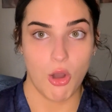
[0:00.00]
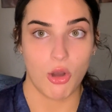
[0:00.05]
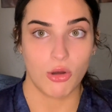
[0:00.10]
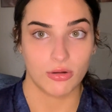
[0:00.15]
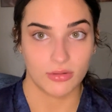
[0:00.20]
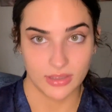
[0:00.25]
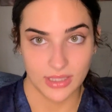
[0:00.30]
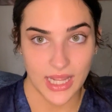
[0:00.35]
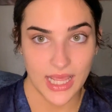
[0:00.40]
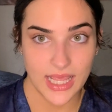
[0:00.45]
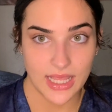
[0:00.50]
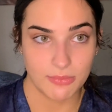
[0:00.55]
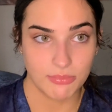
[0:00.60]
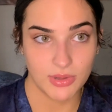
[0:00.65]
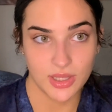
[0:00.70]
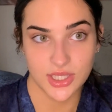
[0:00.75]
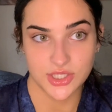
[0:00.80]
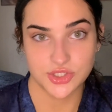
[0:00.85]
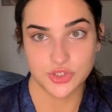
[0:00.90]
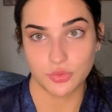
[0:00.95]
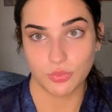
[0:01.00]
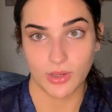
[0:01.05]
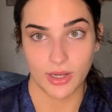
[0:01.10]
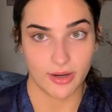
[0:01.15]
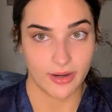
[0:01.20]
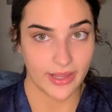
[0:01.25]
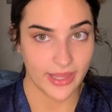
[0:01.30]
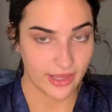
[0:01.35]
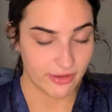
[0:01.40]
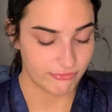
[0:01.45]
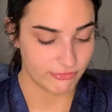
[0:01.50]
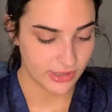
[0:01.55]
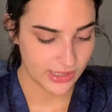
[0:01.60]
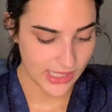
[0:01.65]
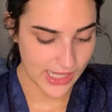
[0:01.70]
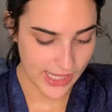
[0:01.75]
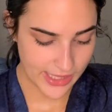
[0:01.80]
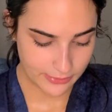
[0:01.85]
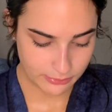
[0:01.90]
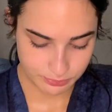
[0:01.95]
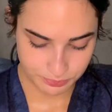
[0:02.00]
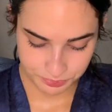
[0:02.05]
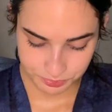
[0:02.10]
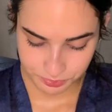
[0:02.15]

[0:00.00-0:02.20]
all day because you wear it every day.